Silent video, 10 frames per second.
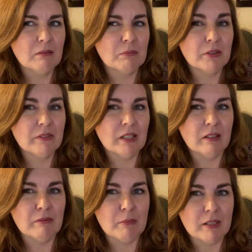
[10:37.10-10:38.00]

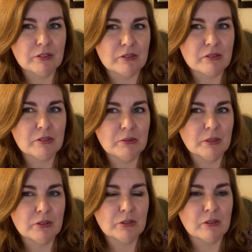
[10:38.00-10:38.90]
preventative measures to
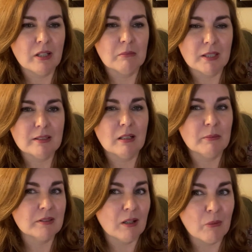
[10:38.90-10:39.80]
ensure that my
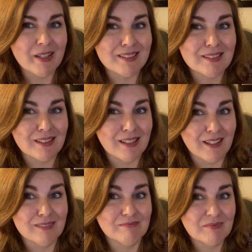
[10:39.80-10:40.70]
time is not wasted
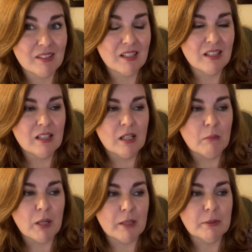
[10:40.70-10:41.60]
again
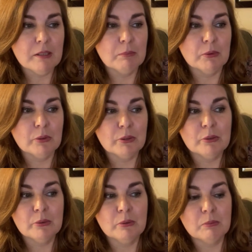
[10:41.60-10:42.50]
by people
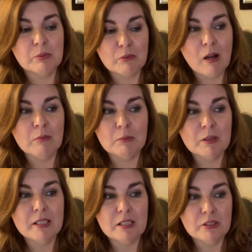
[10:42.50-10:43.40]
who
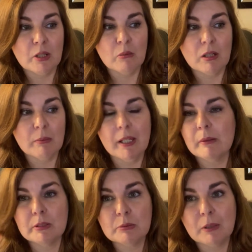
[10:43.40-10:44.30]
probably don't want to
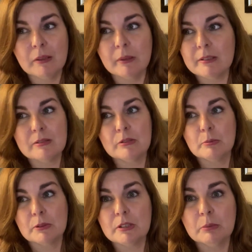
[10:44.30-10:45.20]
pay, which by the way is
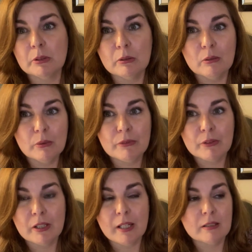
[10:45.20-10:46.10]
super typical with
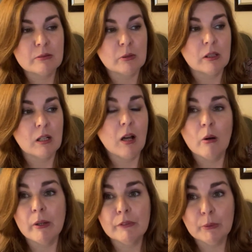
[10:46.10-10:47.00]
freelance work.
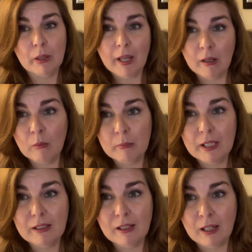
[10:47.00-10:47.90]
Oh, if you want to help
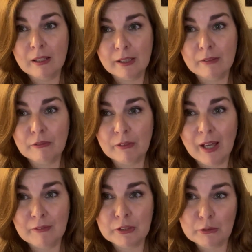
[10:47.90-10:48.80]
me not get for,
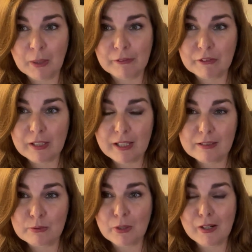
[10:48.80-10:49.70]
have to do my
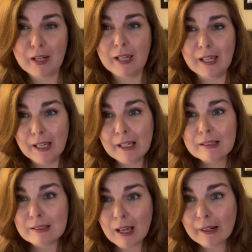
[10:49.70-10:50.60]
freelance work,
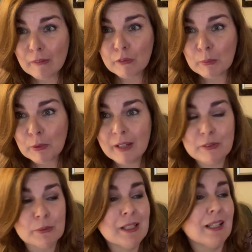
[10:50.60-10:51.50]
sign up for a
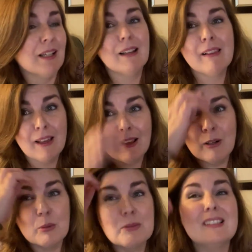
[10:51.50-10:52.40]
private reading. That
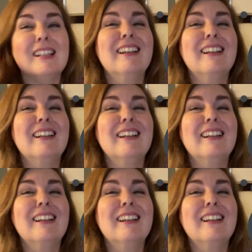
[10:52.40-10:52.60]
helps.